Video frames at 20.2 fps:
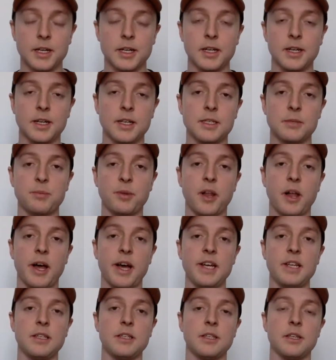is
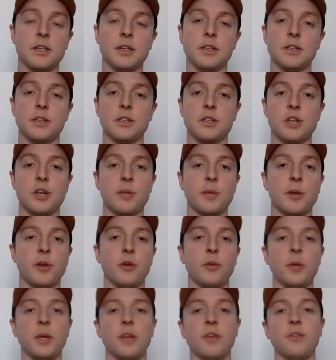played to determine
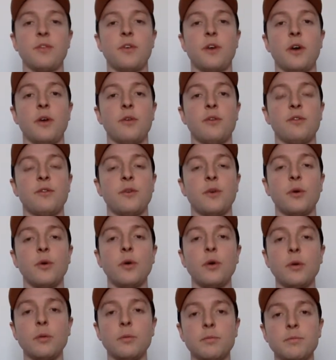who'll be in the Final
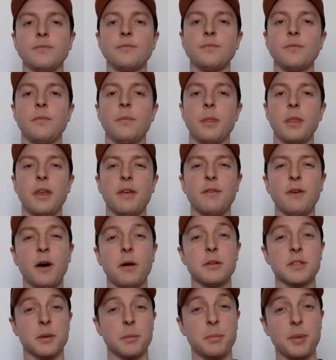4. If I
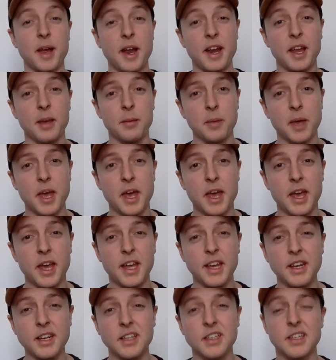was a betting
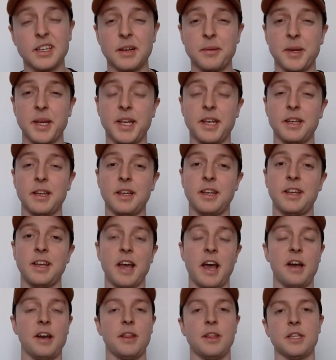man,
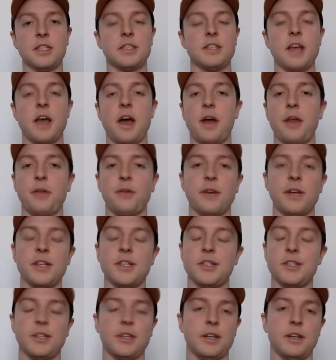out of the South
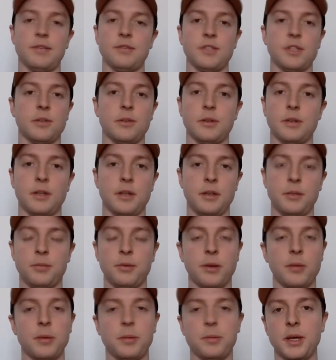region, I have not. You'd
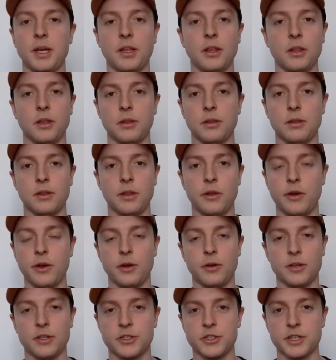probably pick
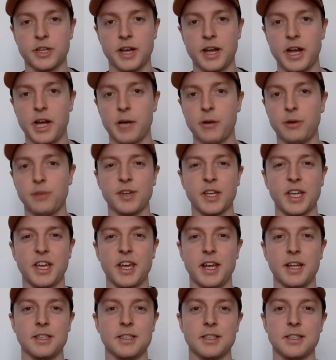Loyola Chicago over
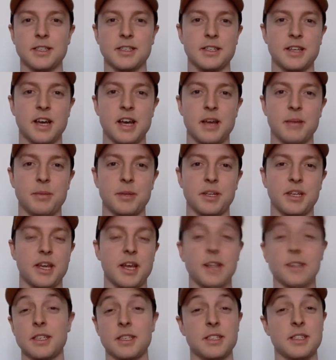Kansas State, but
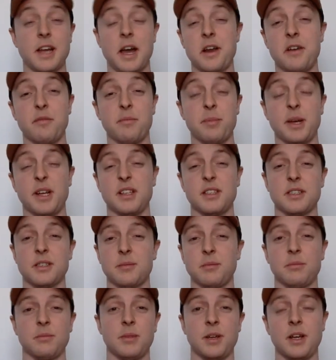Kansas State have beat
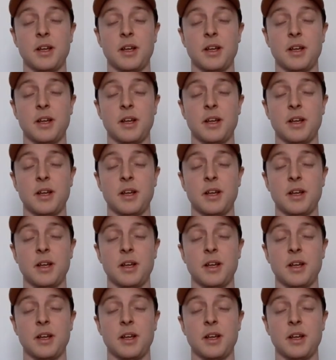some